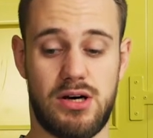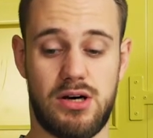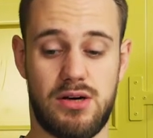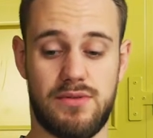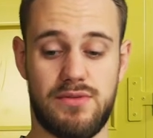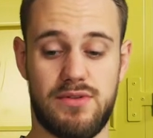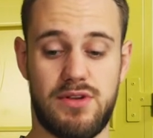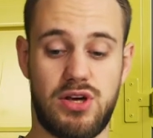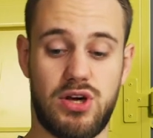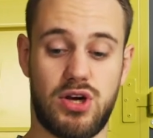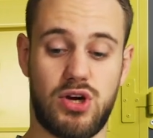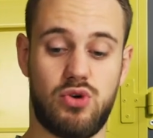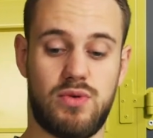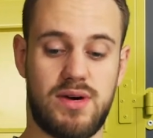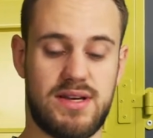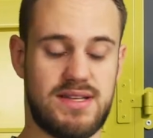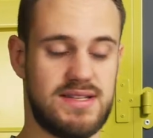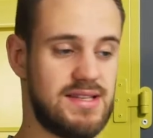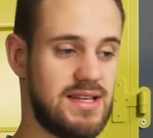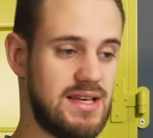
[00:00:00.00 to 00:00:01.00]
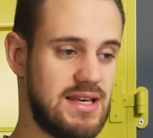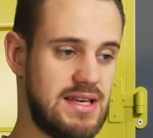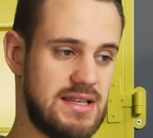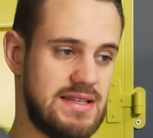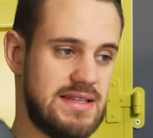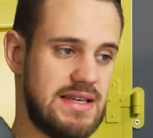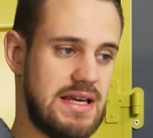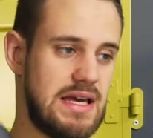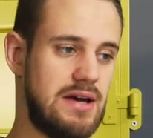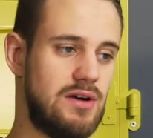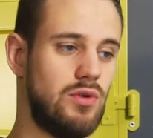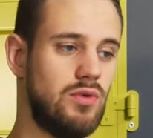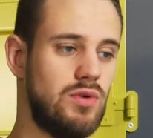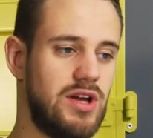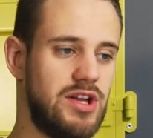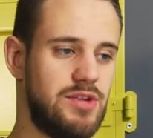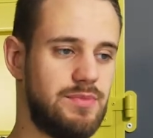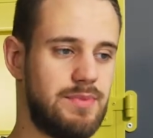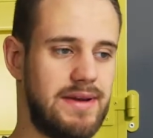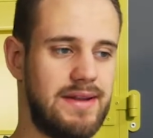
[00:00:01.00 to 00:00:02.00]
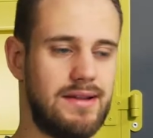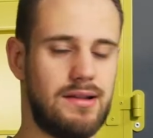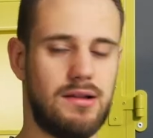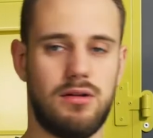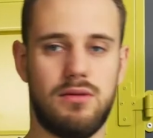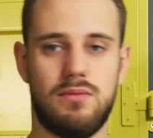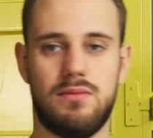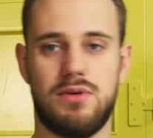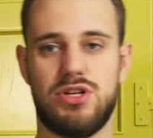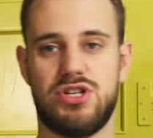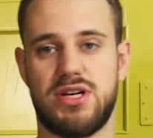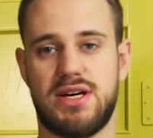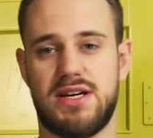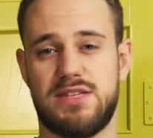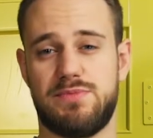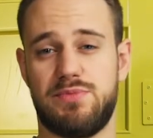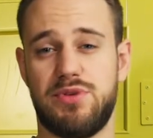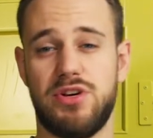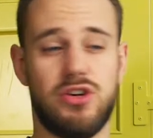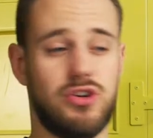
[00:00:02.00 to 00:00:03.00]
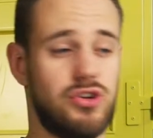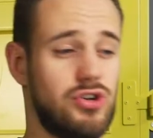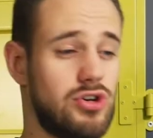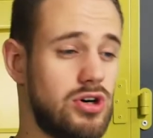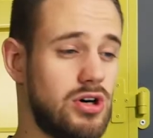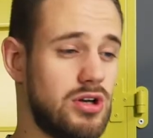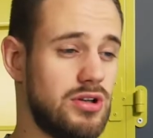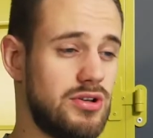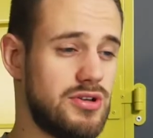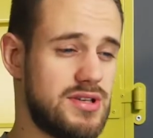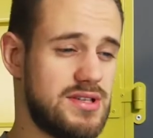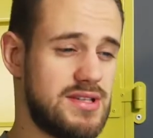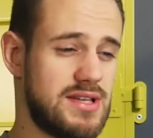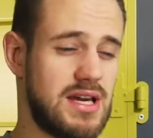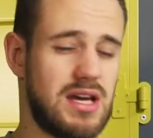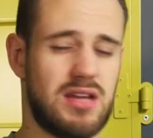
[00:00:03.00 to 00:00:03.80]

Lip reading: on the Quest is an OLED panel which has pretty good colors